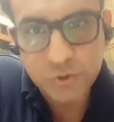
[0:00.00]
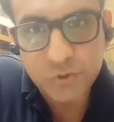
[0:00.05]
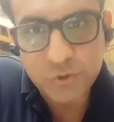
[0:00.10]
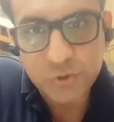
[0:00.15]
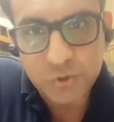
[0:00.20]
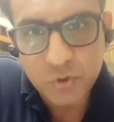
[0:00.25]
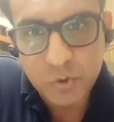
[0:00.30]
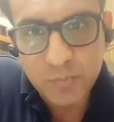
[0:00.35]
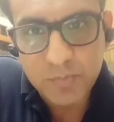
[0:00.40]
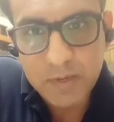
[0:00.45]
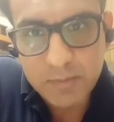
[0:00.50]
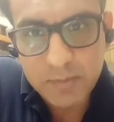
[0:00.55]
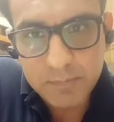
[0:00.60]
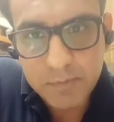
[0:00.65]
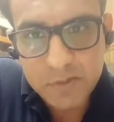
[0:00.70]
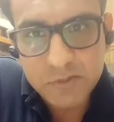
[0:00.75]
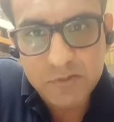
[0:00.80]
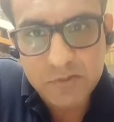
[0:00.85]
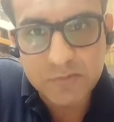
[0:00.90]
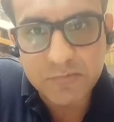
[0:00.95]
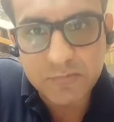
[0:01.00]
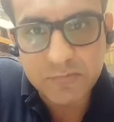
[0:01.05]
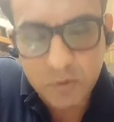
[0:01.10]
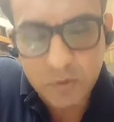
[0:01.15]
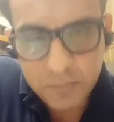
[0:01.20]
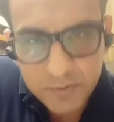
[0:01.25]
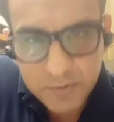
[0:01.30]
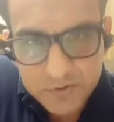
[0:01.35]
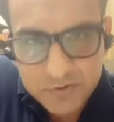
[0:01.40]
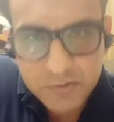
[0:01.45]
You do big picture
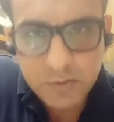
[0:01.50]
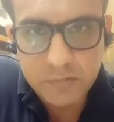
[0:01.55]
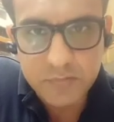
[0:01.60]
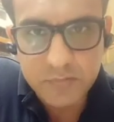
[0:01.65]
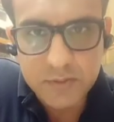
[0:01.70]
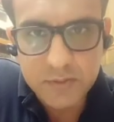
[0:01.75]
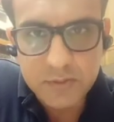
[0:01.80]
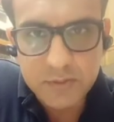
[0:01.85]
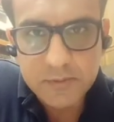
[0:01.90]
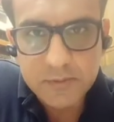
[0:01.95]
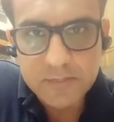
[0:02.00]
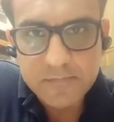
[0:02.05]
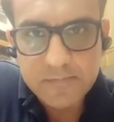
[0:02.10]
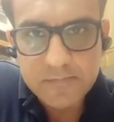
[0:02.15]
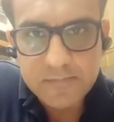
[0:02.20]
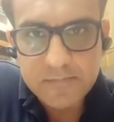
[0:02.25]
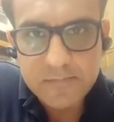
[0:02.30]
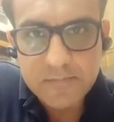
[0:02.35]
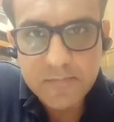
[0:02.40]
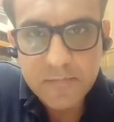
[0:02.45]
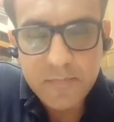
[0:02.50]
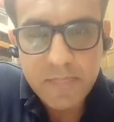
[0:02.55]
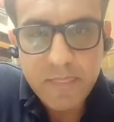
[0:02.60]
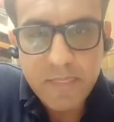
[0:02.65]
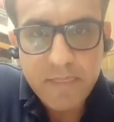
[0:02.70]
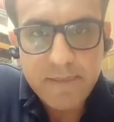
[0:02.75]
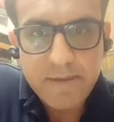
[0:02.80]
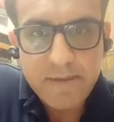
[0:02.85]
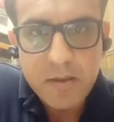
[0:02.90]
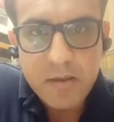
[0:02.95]
formation of it
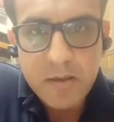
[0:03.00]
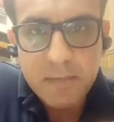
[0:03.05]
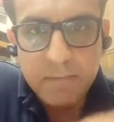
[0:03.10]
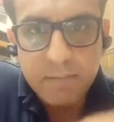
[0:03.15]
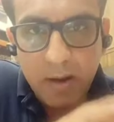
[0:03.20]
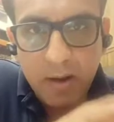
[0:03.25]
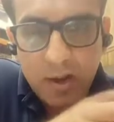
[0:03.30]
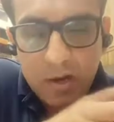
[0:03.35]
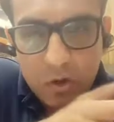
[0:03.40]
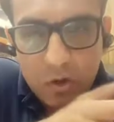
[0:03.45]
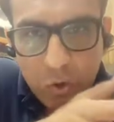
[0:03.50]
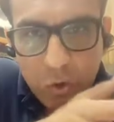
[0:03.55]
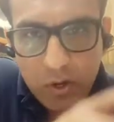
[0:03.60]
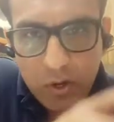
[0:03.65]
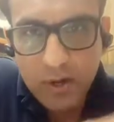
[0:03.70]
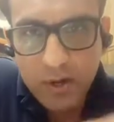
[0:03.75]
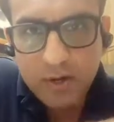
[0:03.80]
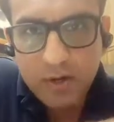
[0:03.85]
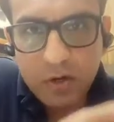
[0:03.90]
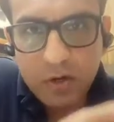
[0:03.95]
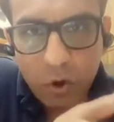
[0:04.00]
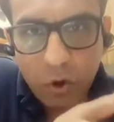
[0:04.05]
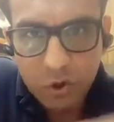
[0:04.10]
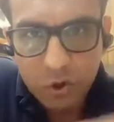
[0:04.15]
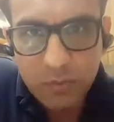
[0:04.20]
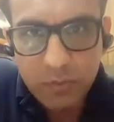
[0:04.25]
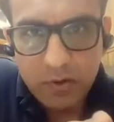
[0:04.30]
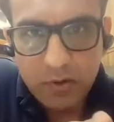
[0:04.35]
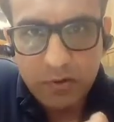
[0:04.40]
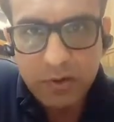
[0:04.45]
by looking at a
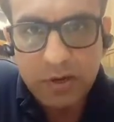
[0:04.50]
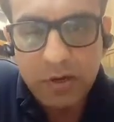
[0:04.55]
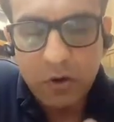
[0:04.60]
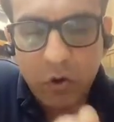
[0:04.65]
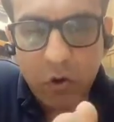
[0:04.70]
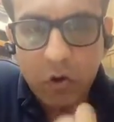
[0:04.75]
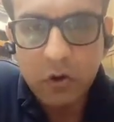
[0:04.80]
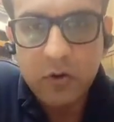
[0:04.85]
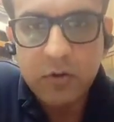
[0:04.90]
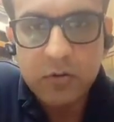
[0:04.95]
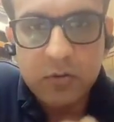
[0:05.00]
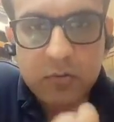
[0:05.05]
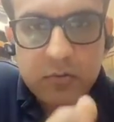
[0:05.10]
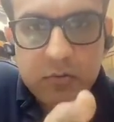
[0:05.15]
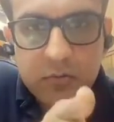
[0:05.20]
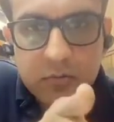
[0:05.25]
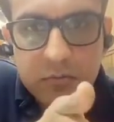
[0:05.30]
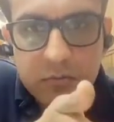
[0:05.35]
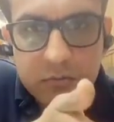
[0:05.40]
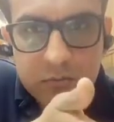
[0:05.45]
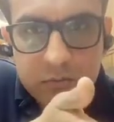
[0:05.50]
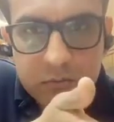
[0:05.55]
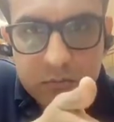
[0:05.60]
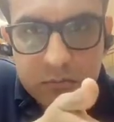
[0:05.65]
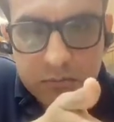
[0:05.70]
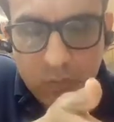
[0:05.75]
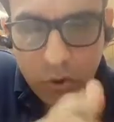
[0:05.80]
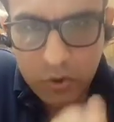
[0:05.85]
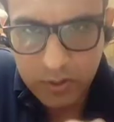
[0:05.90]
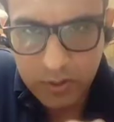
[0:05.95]
documentary on
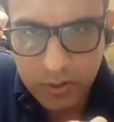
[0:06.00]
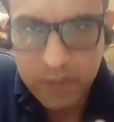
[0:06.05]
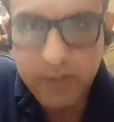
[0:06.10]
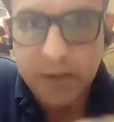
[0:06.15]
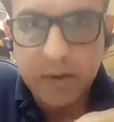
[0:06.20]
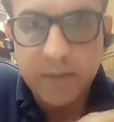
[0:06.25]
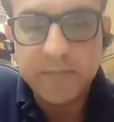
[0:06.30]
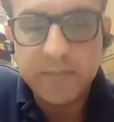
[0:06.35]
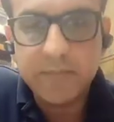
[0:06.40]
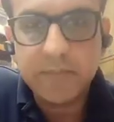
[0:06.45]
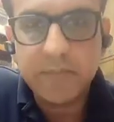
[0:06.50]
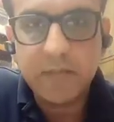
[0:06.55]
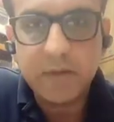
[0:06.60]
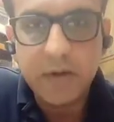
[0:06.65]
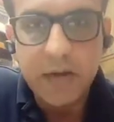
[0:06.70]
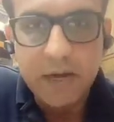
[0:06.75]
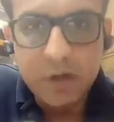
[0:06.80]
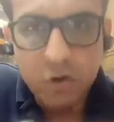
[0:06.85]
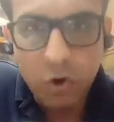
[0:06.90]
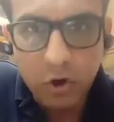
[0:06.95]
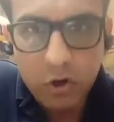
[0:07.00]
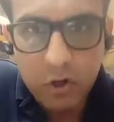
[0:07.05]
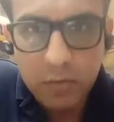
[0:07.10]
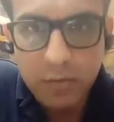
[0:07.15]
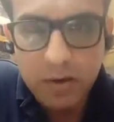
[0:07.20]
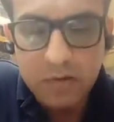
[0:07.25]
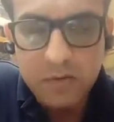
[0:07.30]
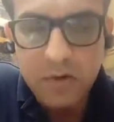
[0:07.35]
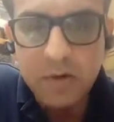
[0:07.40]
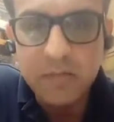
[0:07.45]
modern India. A
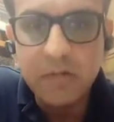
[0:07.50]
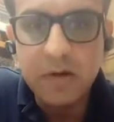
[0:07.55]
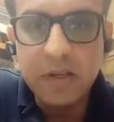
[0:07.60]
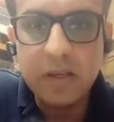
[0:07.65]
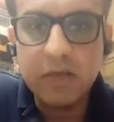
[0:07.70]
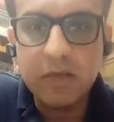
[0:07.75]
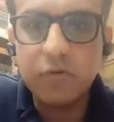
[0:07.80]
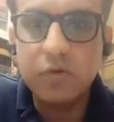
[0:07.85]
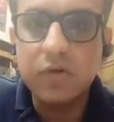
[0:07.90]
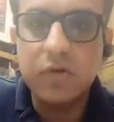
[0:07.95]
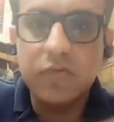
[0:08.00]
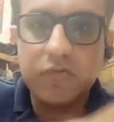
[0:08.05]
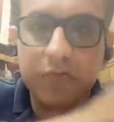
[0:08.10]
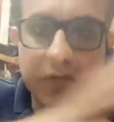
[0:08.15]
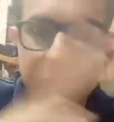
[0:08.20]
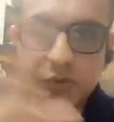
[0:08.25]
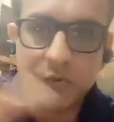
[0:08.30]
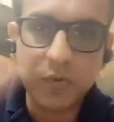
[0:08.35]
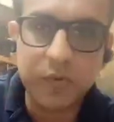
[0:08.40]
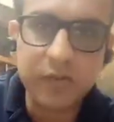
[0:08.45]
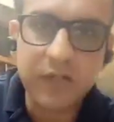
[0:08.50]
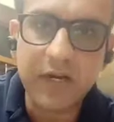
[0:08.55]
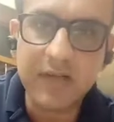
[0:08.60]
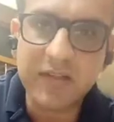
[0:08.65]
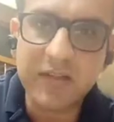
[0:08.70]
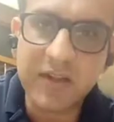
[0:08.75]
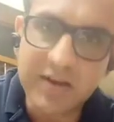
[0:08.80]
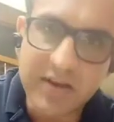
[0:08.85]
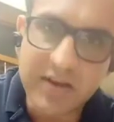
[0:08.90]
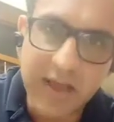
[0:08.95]
documentary will give you the visuals
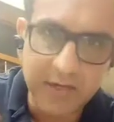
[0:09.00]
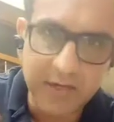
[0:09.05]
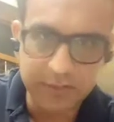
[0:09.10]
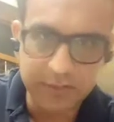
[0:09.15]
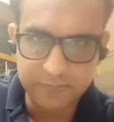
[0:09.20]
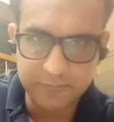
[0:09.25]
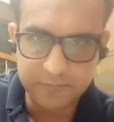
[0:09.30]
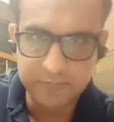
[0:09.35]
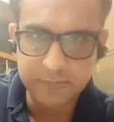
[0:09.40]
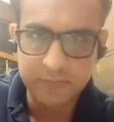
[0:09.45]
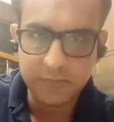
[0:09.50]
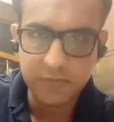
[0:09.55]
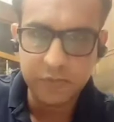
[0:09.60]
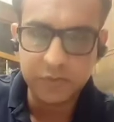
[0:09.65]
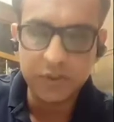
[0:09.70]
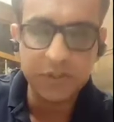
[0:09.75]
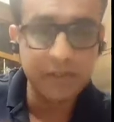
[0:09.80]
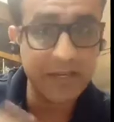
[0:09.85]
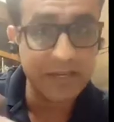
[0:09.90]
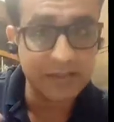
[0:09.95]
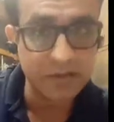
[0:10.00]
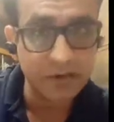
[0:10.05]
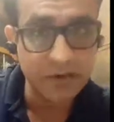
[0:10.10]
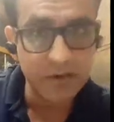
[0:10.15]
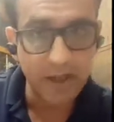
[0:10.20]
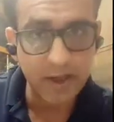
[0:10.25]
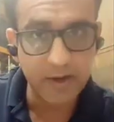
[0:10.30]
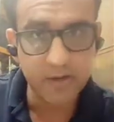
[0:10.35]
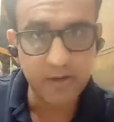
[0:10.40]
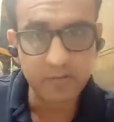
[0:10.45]
and the narrative. You see, there's a
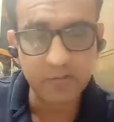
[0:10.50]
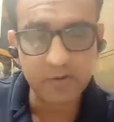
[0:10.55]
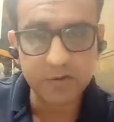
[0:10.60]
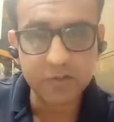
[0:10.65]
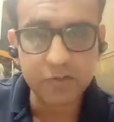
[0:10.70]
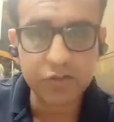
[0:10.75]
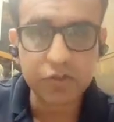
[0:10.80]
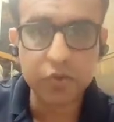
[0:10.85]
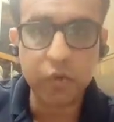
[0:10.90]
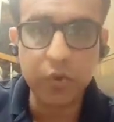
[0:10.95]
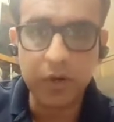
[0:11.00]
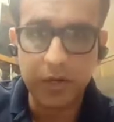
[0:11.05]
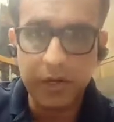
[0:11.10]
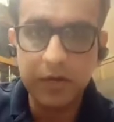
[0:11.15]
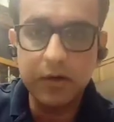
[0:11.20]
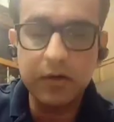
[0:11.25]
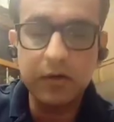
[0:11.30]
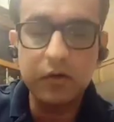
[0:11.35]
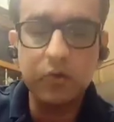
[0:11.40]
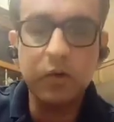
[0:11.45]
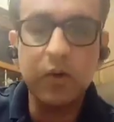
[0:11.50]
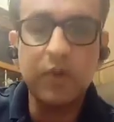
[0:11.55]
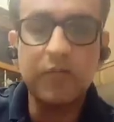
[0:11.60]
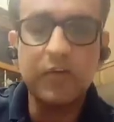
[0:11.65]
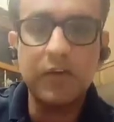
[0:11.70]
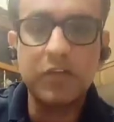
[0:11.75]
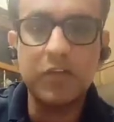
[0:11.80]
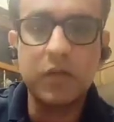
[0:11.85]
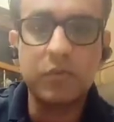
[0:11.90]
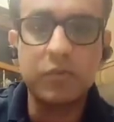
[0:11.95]
narrative and a story to
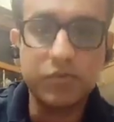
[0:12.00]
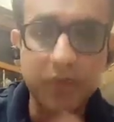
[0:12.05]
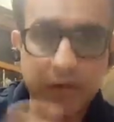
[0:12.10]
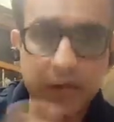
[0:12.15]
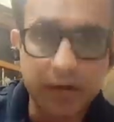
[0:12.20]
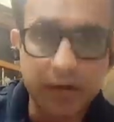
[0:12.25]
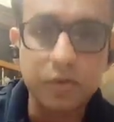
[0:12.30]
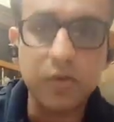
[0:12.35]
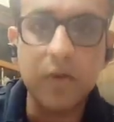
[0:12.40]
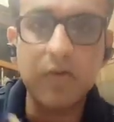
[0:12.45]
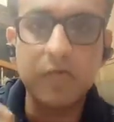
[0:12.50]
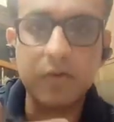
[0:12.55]
every subject, to